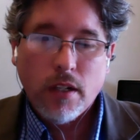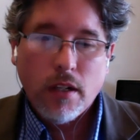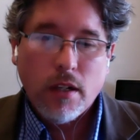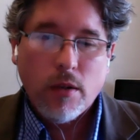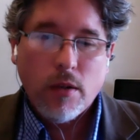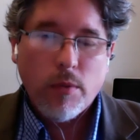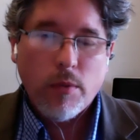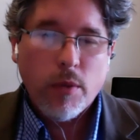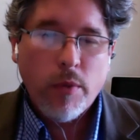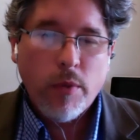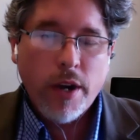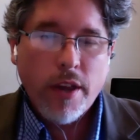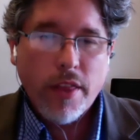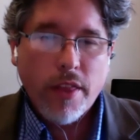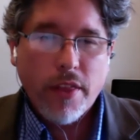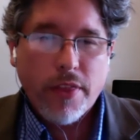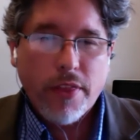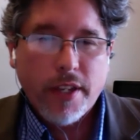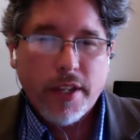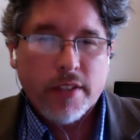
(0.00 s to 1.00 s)
Well, one of
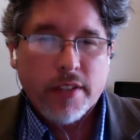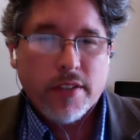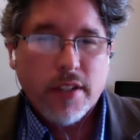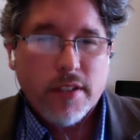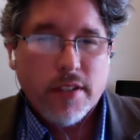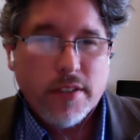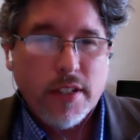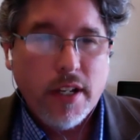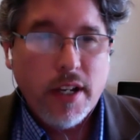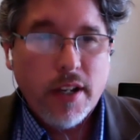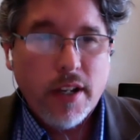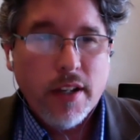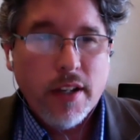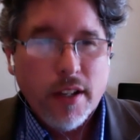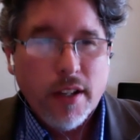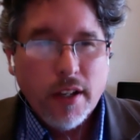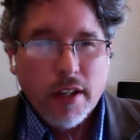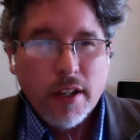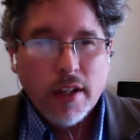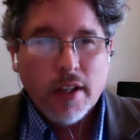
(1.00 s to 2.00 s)
the things is,
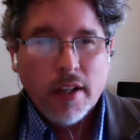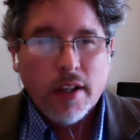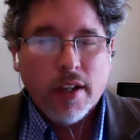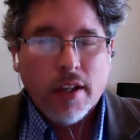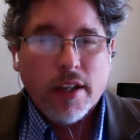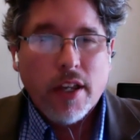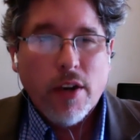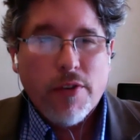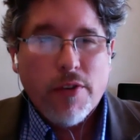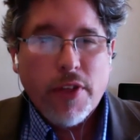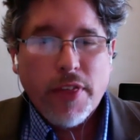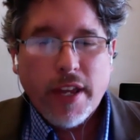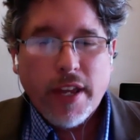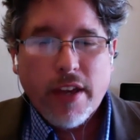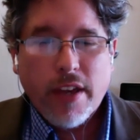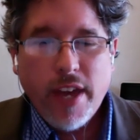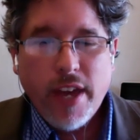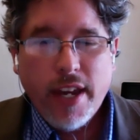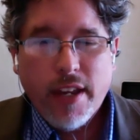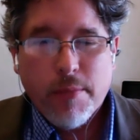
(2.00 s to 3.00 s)
if you think
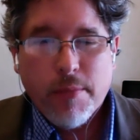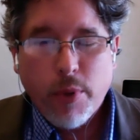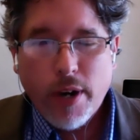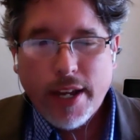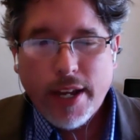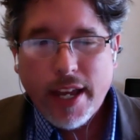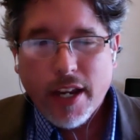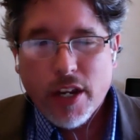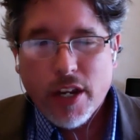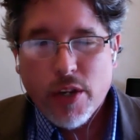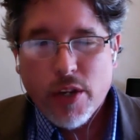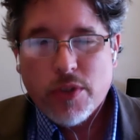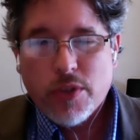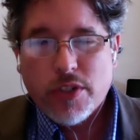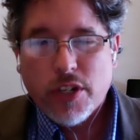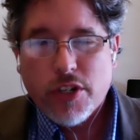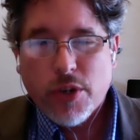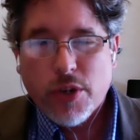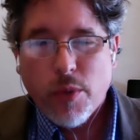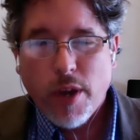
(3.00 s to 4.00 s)
of any breaking news
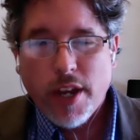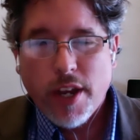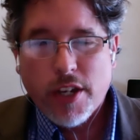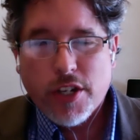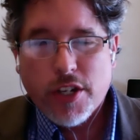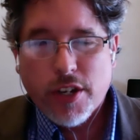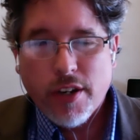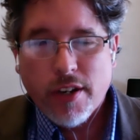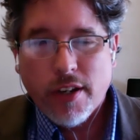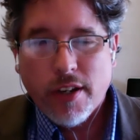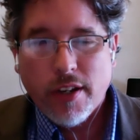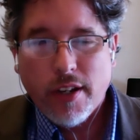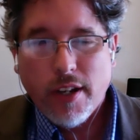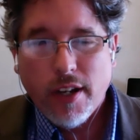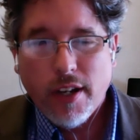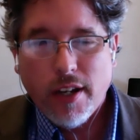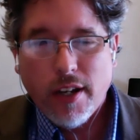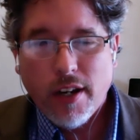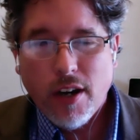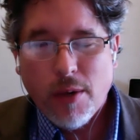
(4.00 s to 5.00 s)
situation,
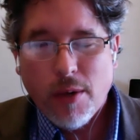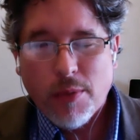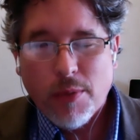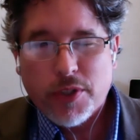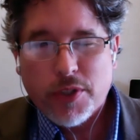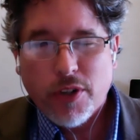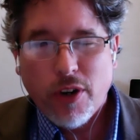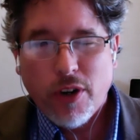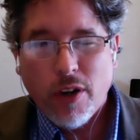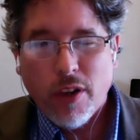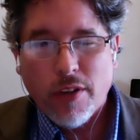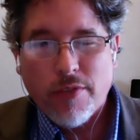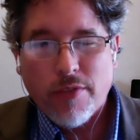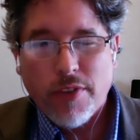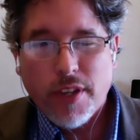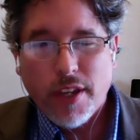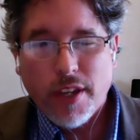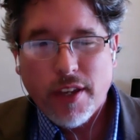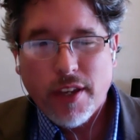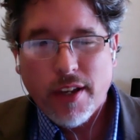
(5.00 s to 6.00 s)
almost all of
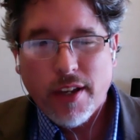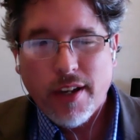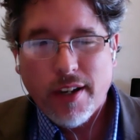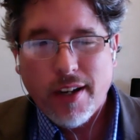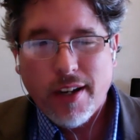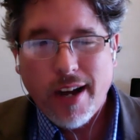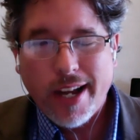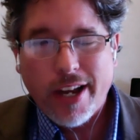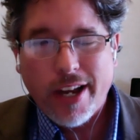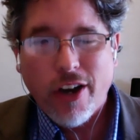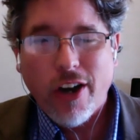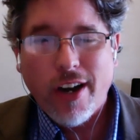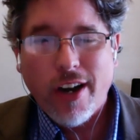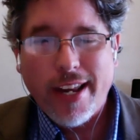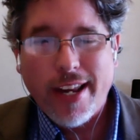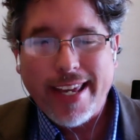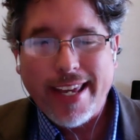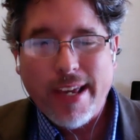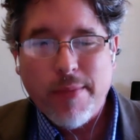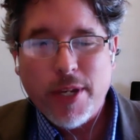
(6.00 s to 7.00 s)
the
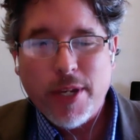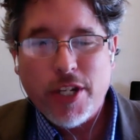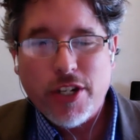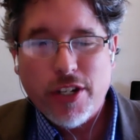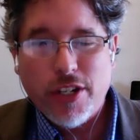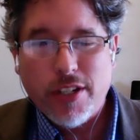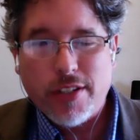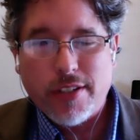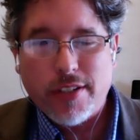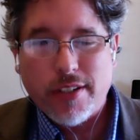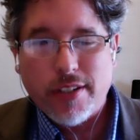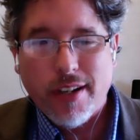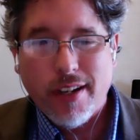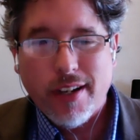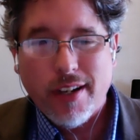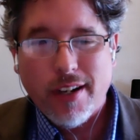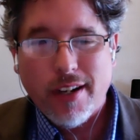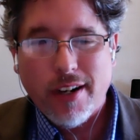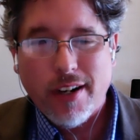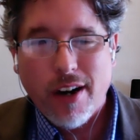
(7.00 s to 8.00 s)
iconic images
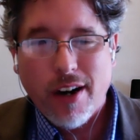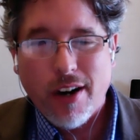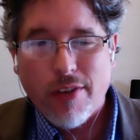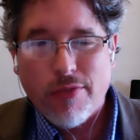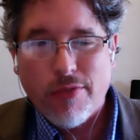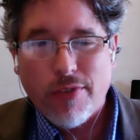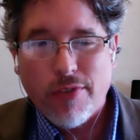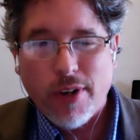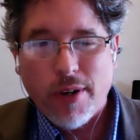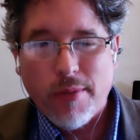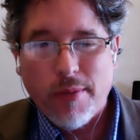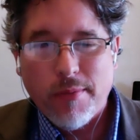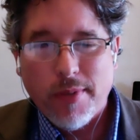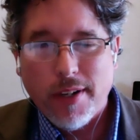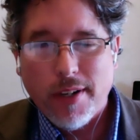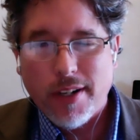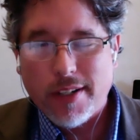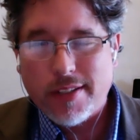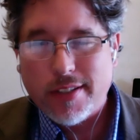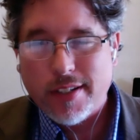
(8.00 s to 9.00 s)
are
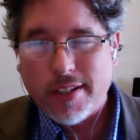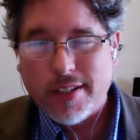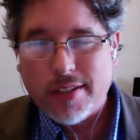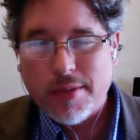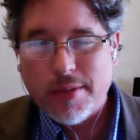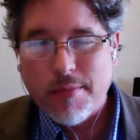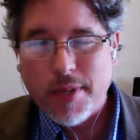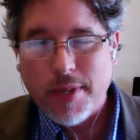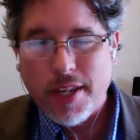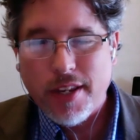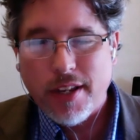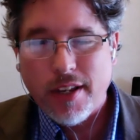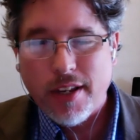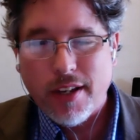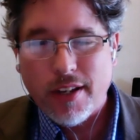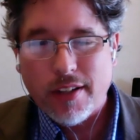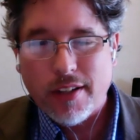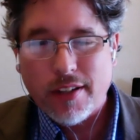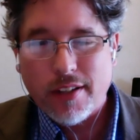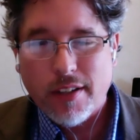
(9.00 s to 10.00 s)
from citizen
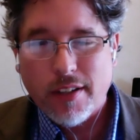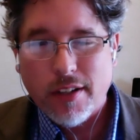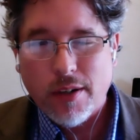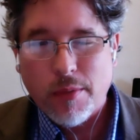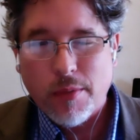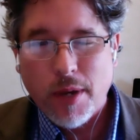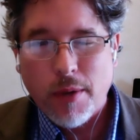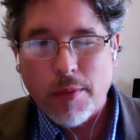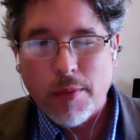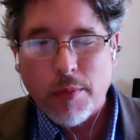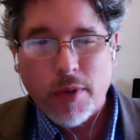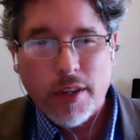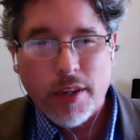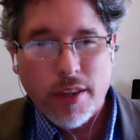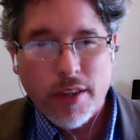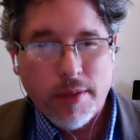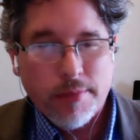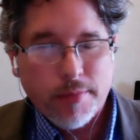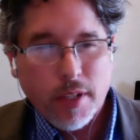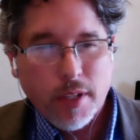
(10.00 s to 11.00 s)
media. One of
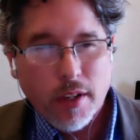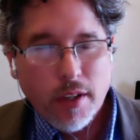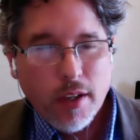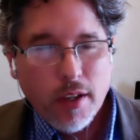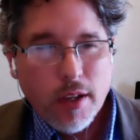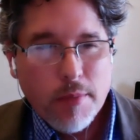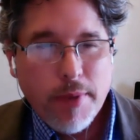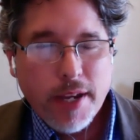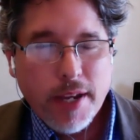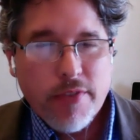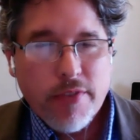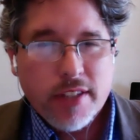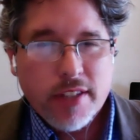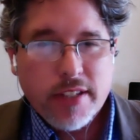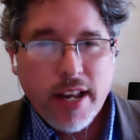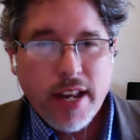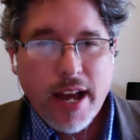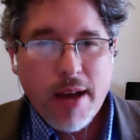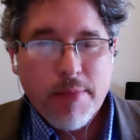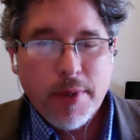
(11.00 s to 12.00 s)
the big events
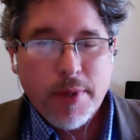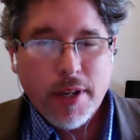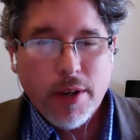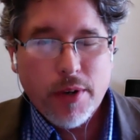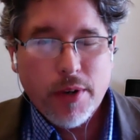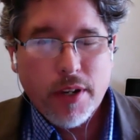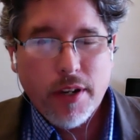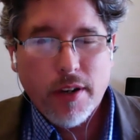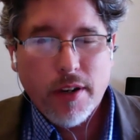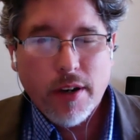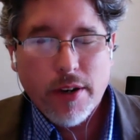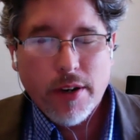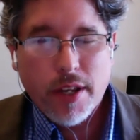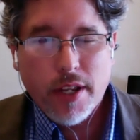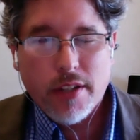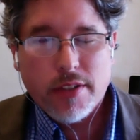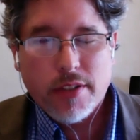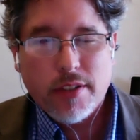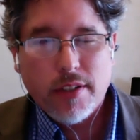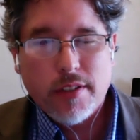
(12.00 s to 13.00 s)
that happened out
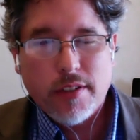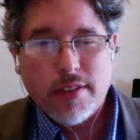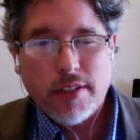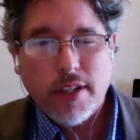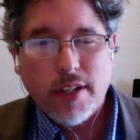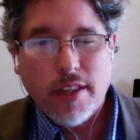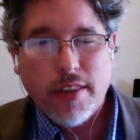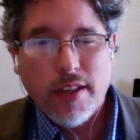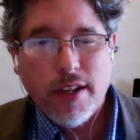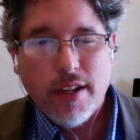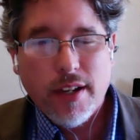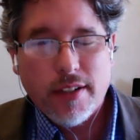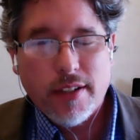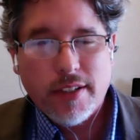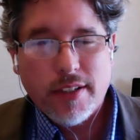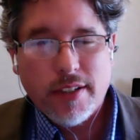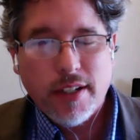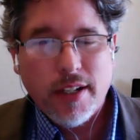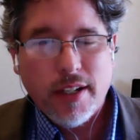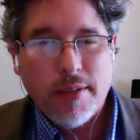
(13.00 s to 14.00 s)
east is that
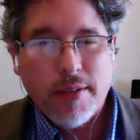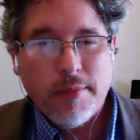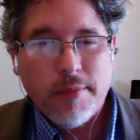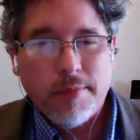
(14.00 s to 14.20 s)
the